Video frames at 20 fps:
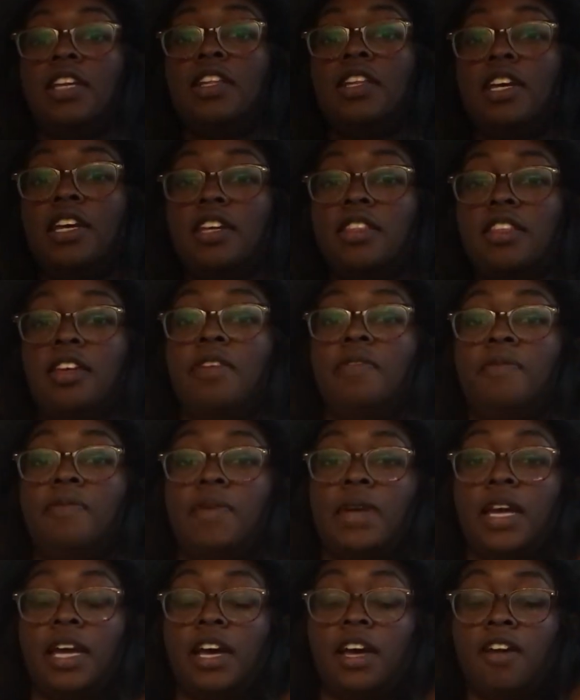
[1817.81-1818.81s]
Like they
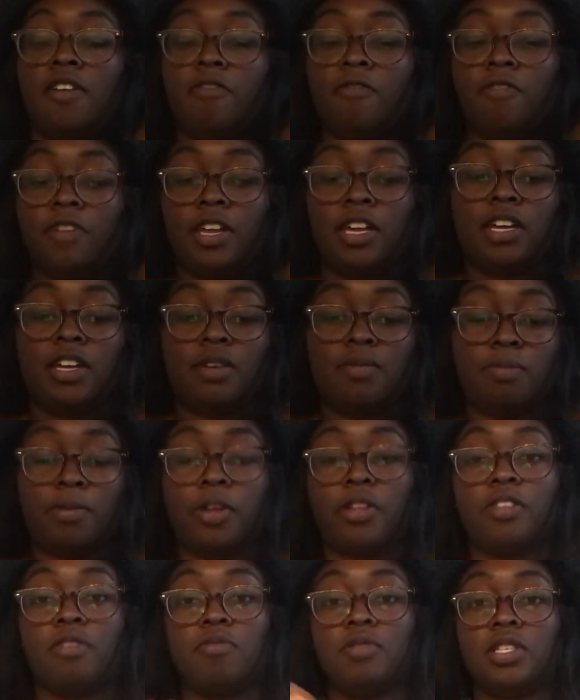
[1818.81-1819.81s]
may have like
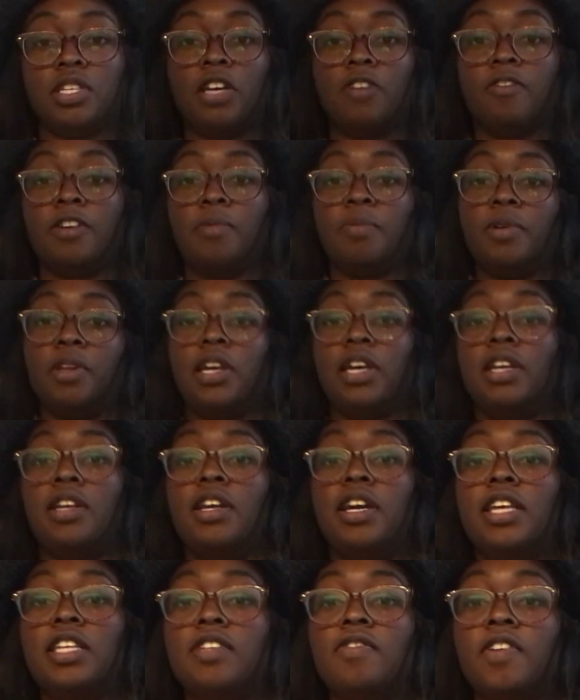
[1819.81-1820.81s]
built themselves up with like a
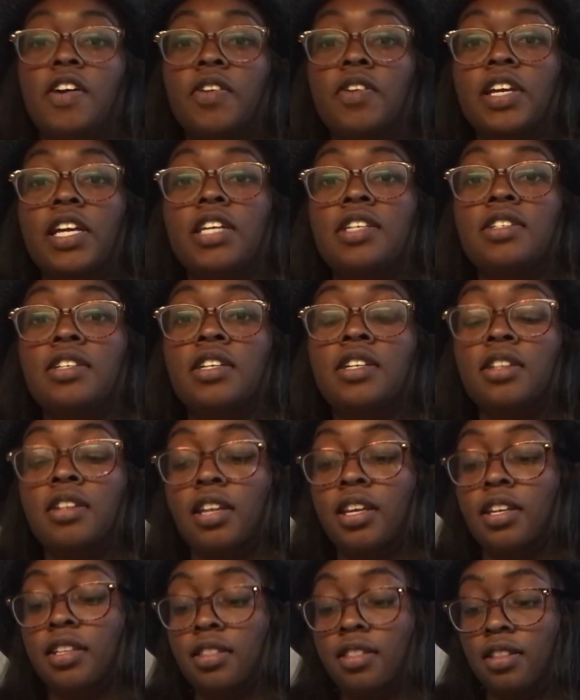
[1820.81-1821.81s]
nice foundation,
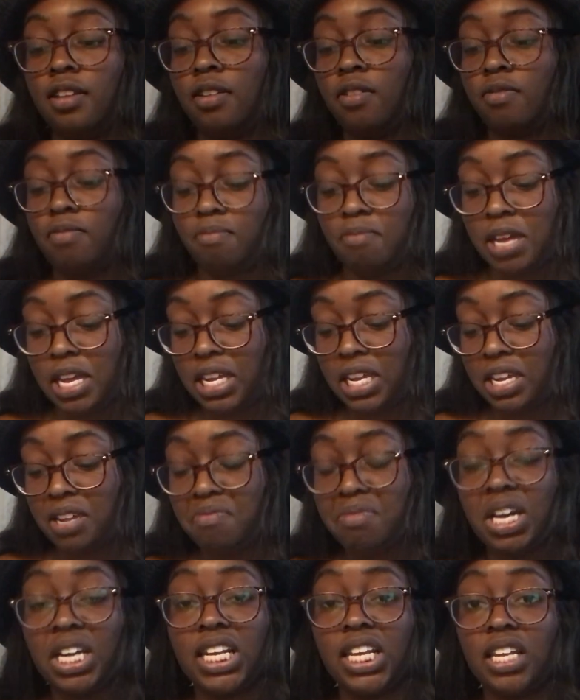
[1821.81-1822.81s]
like they're making
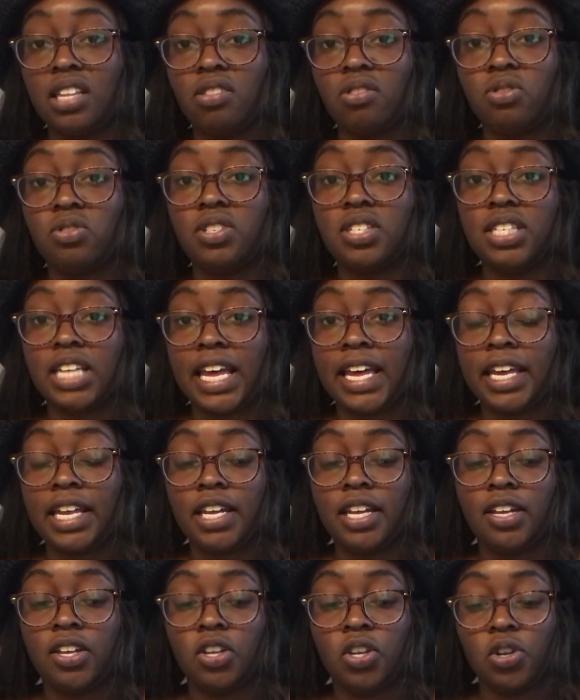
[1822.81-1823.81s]
money, they're set,
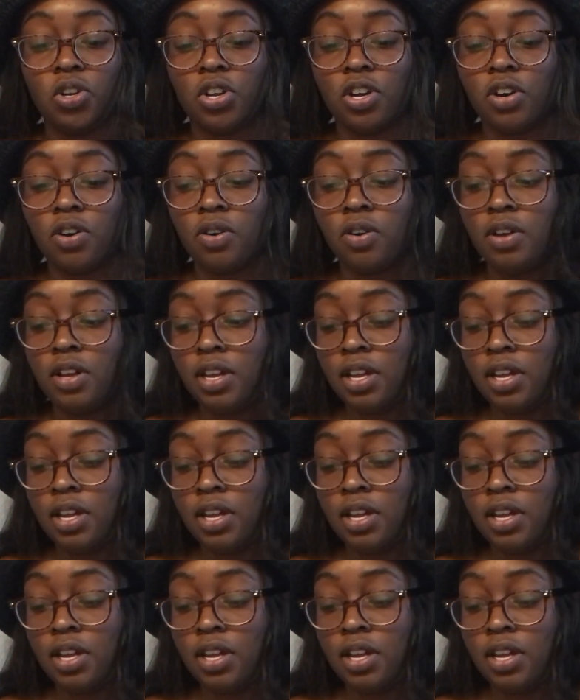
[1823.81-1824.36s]
you know.